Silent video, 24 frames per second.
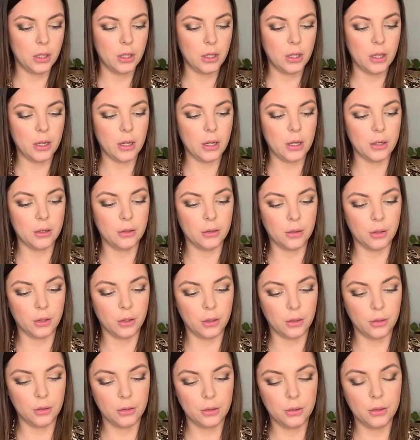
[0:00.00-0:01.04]
I don't know.
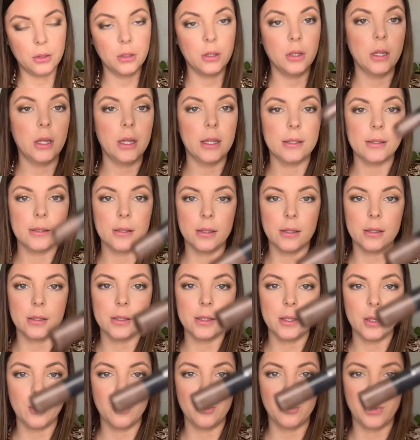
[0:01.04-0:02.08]
It's this
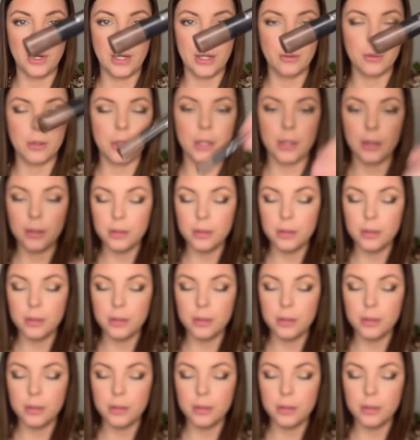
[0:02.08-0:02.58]
brown colour.